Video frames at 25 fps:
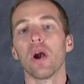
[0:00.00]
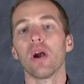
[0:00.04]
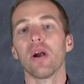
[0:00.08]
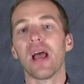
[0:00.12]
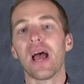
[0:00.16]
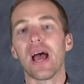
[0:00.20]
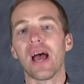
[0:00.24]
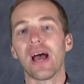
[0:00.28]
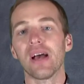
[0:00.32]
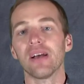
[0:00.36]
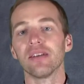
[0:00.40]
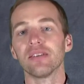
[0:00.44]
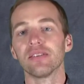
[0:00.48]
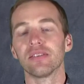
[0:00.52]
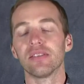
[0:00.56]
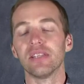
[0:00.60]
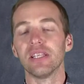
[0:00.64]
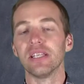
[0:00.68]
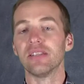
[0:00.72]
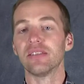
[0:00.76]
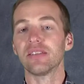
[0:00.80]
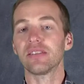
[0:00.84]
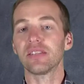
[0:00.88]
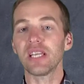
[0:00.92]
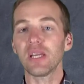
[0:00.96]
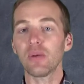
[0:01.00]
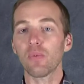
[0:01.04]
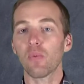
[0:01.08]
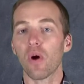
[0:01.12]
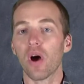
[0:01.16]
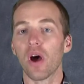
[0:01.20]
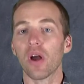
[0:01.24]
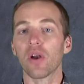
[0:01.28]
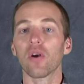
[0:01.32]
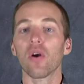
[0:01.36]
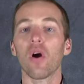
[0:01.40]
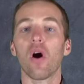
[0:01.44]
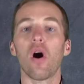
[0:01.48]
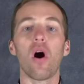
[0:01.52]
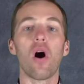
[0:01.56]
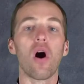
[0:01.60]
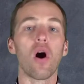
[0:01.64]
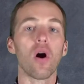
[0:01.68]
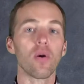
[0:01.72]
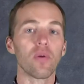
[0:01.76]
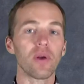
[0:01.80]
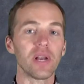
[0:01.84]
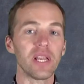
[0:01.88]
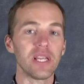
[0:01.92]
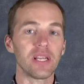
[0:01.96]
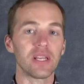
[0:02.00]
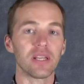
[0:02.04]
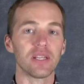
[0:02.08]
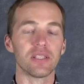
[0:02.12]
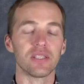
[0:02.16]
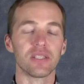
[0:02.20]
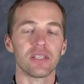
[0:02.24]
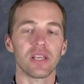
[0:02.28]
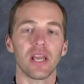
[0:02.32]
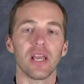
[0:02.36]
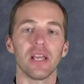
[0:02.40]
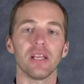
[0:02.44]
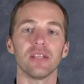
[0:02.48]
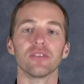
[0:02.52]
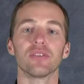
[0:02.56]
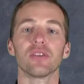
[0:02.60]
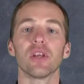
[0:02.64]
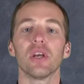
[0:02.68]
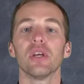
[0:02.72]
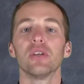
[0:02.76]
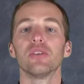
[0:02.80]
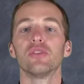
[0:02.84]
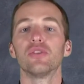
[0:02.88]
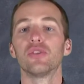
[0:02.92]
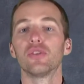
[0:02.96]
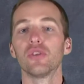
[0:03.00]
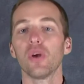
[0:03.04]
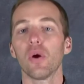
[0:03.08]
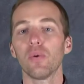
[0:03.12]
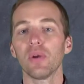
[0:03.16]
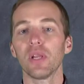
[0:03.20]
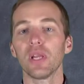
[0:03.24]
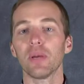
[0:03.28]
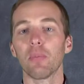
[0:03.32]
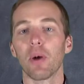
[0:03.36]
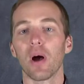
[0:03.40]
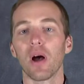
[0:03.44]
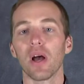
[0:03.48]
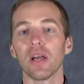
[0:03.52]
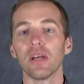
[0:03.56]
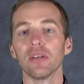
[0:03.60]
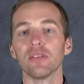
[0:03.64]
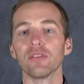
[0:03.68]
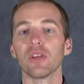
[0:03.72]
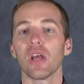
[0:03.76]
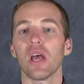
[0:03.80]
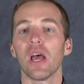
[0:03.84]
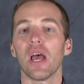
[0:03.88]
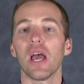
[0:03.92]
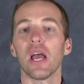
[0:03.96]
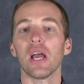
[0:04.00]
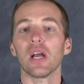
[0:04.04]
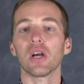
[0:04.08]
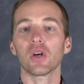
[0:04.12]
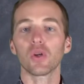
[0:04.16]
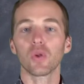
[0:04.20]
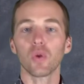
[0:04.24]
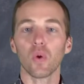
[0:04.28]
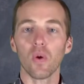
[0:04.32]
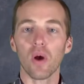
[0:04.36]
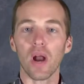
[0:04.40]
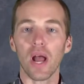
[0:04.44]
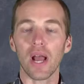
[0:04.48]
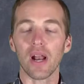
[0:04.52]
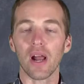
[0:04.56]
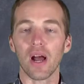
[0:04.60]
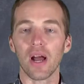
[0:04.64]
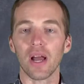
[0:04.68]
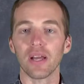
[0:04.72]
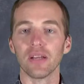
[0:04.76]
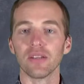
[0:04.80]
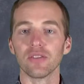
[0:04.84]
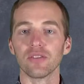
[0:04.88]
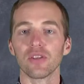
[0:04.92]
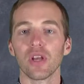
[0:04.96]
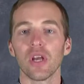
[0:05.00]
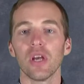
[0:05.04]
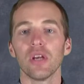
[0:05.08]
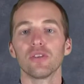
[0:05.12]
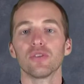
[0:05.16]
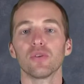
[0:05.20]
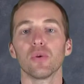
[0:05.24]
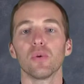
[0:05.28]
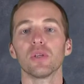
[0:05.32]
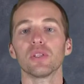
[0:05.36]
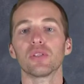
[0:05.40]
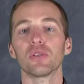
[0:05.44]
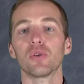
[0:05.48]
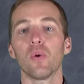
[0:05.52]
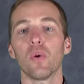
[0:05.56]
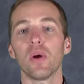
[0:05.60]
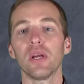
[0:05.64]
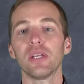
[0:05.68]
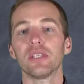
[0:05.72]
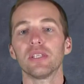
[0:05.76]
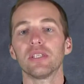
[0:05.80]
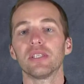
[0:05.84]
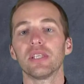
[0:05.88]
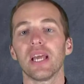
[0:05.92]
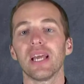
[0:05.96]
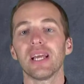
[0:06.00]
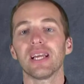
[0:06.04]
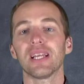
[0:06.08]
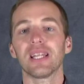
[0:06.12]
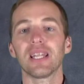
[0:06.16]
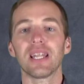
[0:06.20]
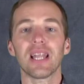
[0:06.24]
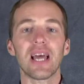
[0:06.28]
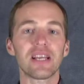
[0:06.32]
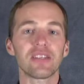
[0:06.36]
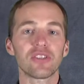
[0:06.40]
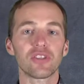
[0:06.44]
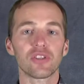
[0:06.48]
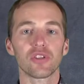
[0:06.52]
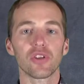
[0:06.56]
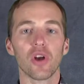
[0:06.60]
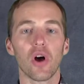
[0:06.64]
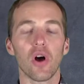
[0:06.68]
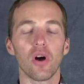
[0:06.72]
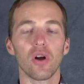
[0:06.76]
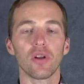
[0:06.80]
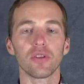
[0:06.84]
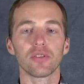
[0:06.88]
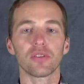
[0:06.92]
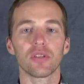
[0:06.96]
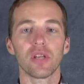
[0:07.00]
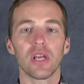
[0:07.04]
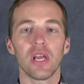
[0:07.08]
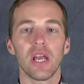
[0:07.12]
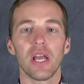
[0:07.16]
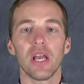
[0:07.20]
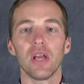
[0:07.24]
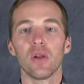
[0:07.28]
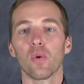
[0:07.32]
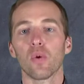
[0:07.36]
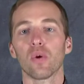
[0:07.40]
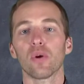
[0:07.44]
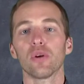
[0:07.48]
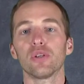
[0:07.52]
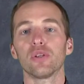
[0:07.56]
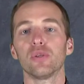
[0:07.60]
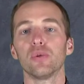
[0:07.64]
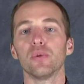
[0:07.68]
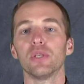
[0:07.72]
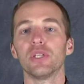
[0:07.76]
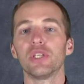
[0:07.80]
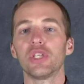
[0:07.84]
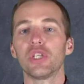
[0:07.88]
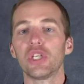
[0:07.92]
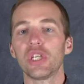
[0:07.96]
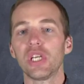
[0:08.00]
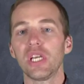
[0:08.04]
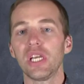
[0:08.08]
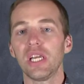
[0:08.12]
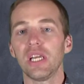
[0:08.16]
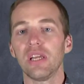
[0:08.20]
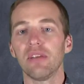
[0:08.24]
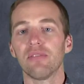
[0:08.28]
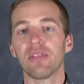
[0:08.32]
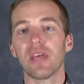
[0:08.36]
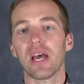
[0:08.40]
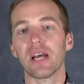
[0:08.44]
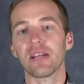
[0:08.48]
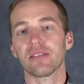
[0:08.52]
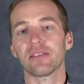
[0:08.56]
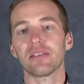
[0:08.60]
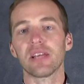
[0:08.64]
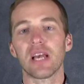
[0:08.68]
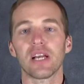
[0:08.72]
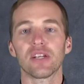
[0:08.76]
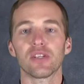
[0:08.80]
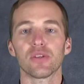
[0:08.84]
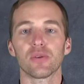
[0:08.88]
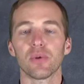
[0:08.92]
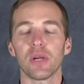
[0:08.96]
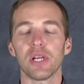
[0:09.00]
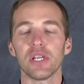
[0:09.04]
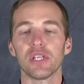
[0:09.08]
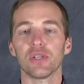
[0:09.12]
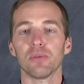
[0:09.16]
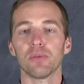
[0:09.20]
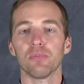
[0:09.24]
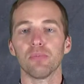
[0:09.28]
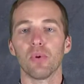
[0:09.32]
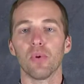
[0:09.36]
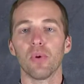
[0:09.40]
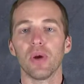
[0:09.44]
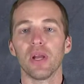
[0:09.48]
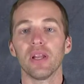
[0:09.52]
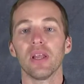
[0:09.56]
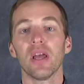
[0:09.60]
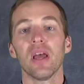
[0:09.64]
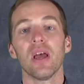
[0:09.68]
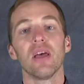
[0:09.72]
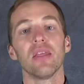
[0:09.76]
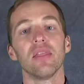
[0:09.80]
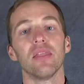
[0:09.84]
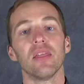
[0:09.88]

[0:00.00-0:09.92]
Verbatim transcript: whereas the seawater already contains sodium ions and chloride ions, so it's going to take less salt in order to achieve that saturation point.